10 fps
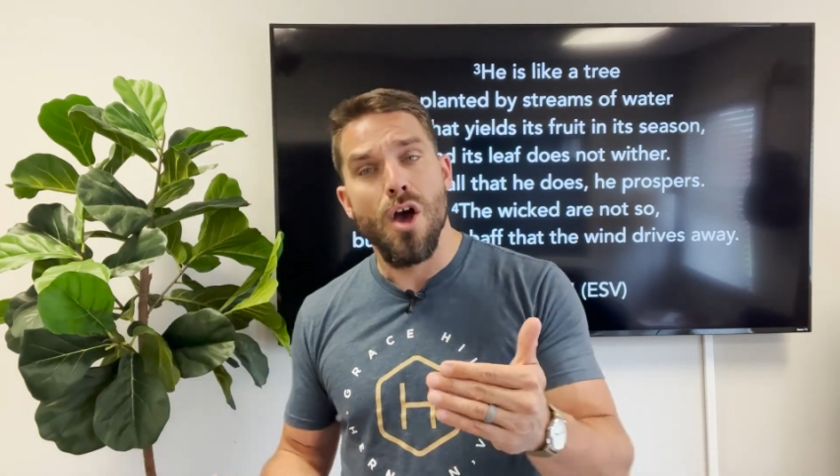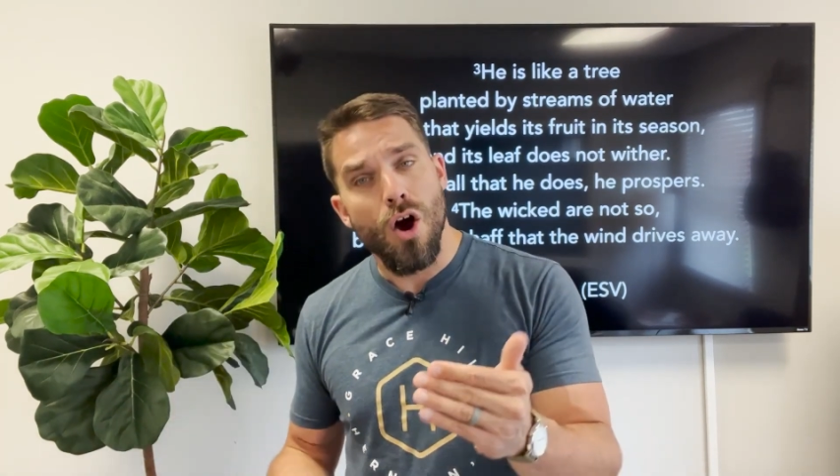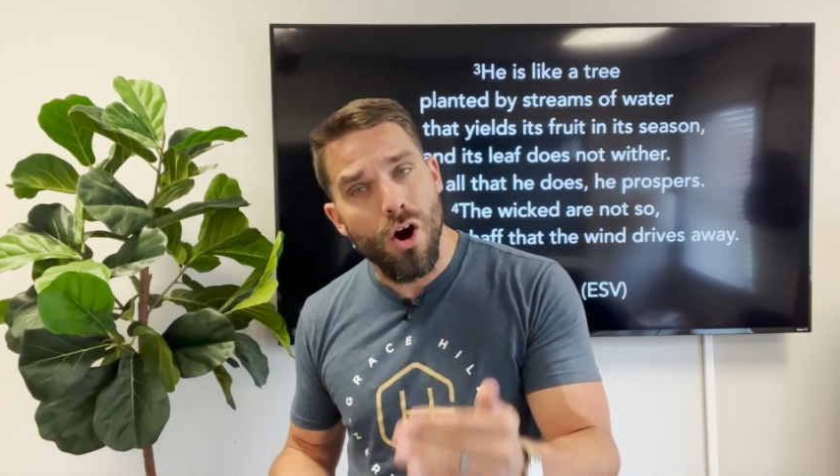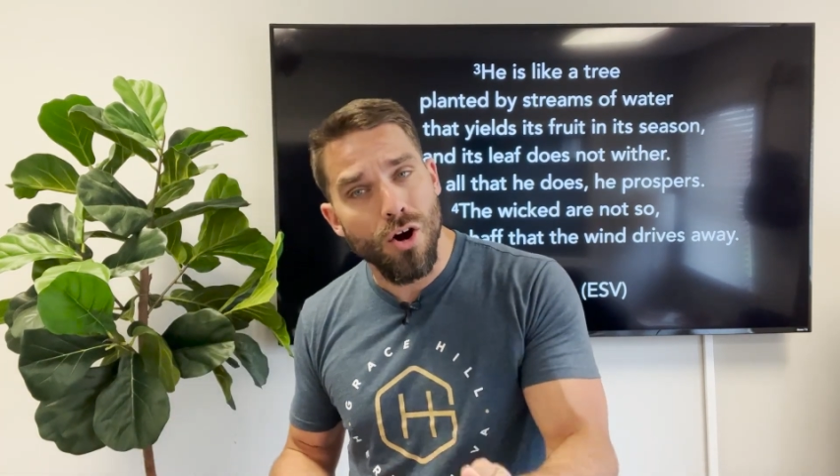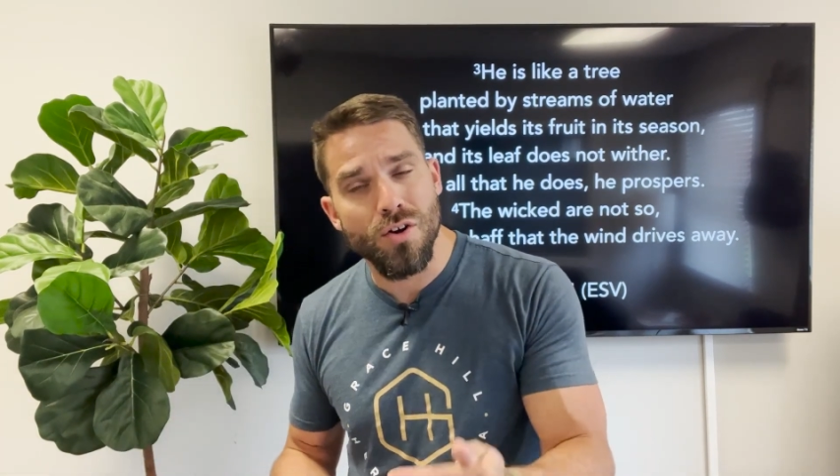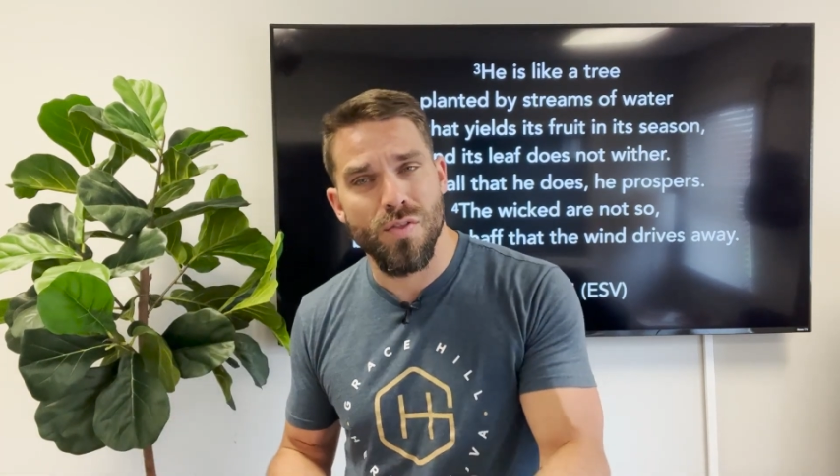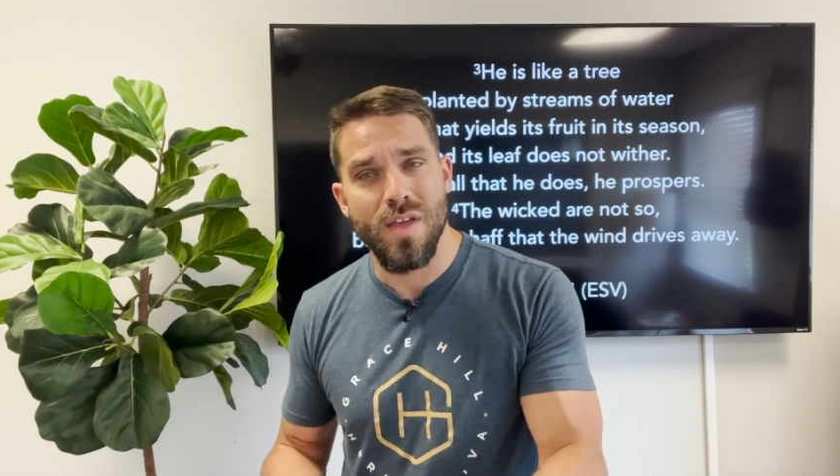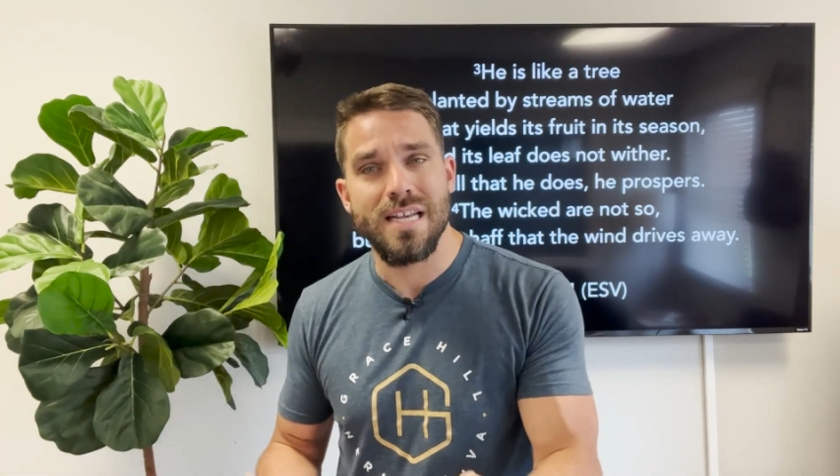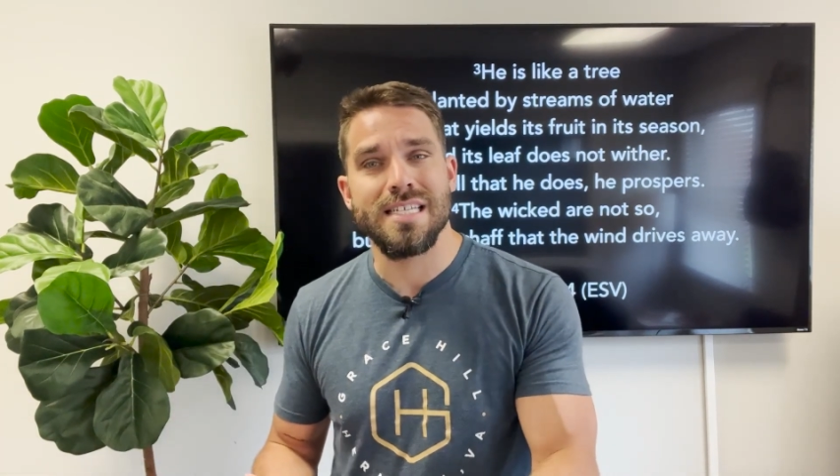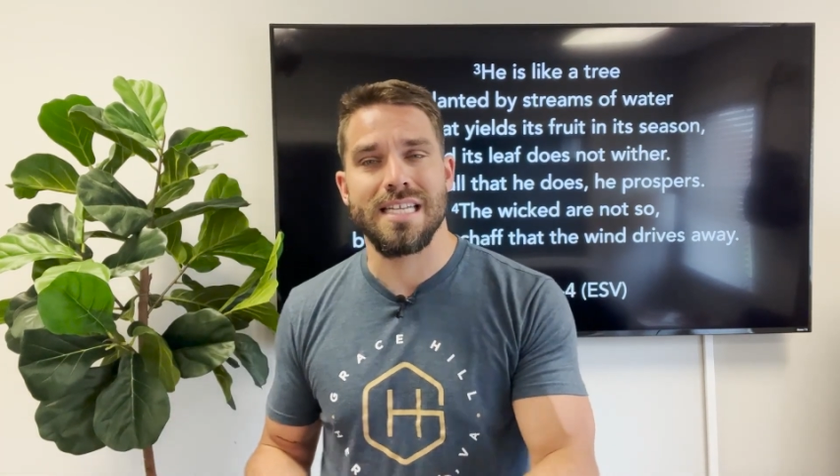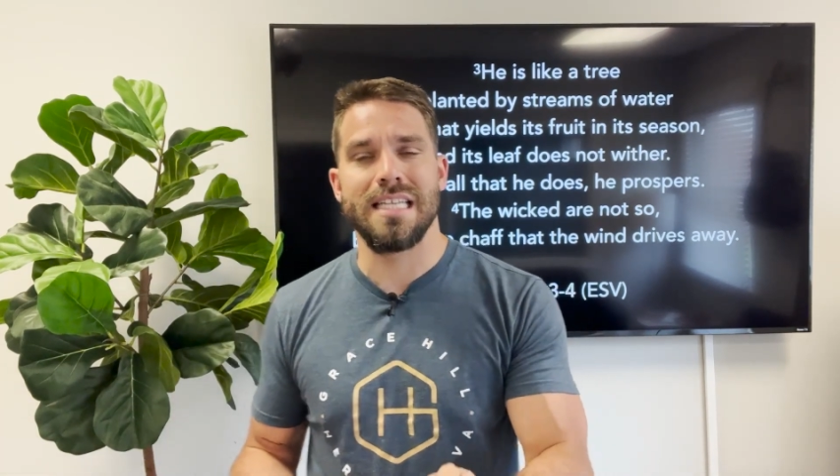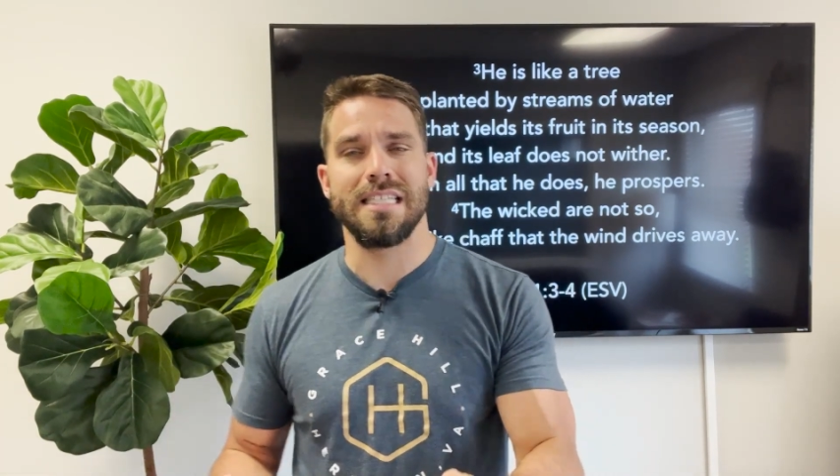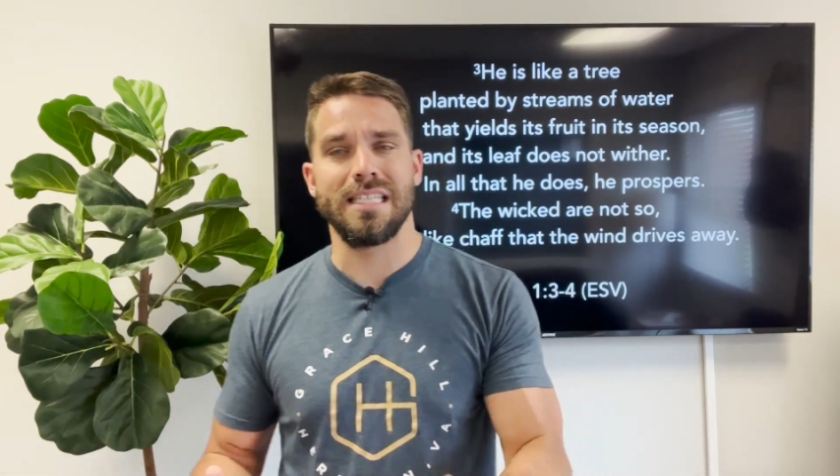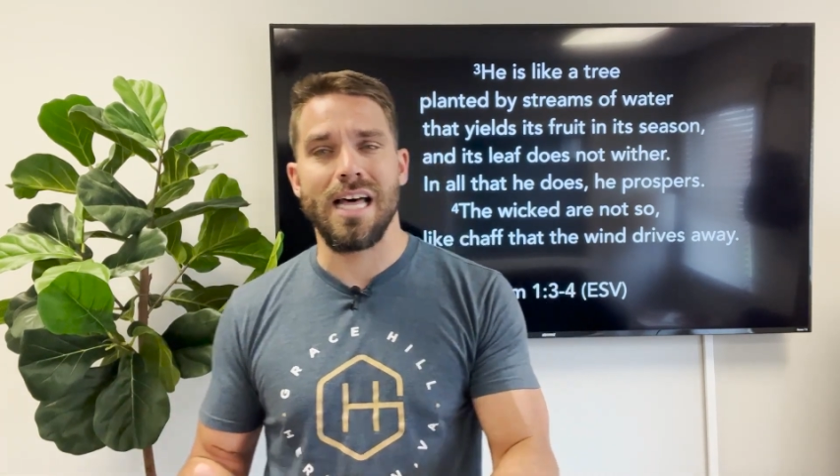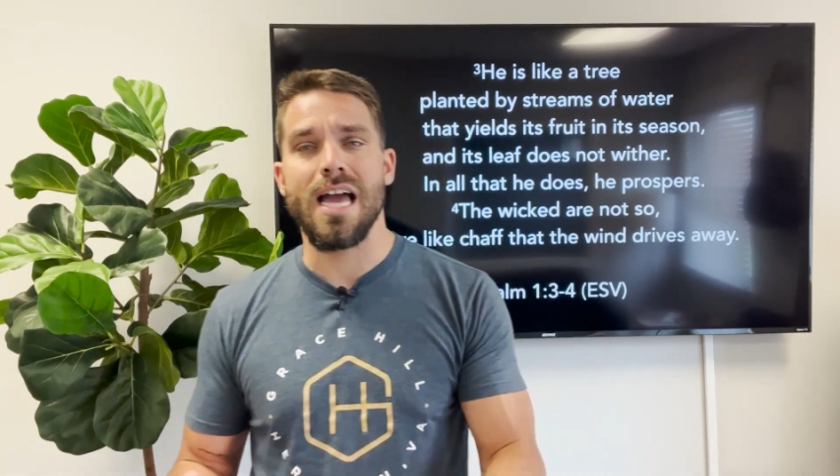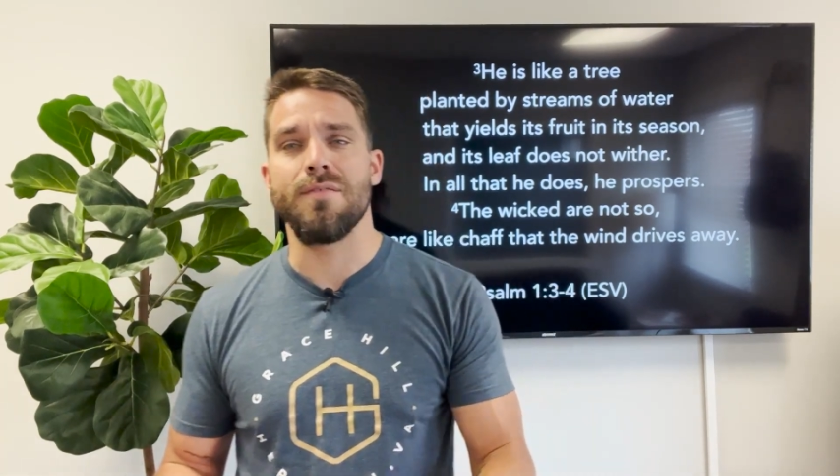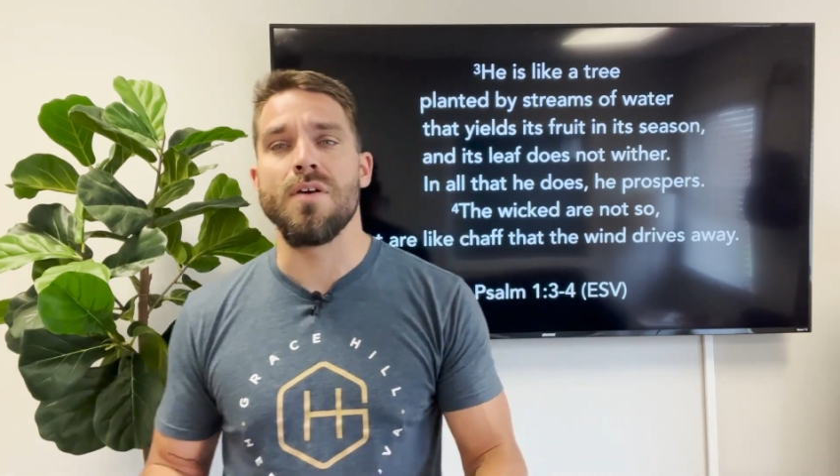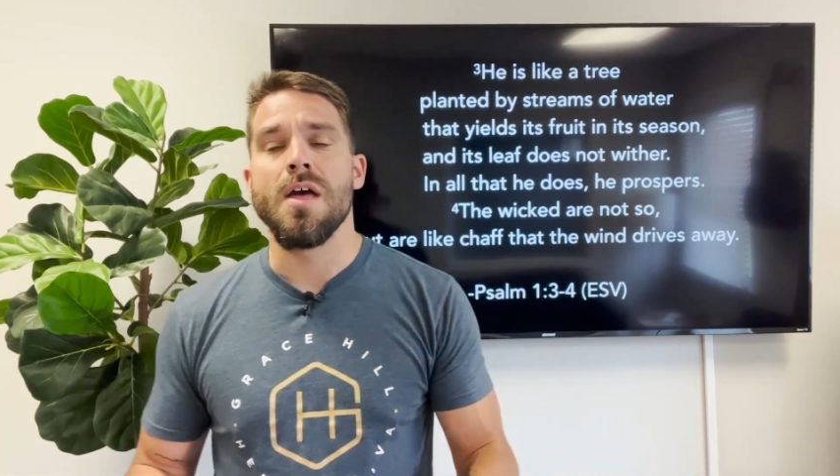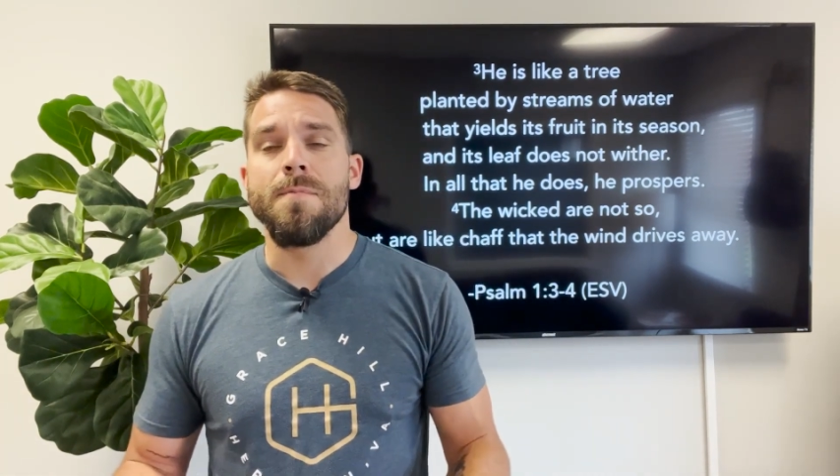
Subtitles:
hard things in life,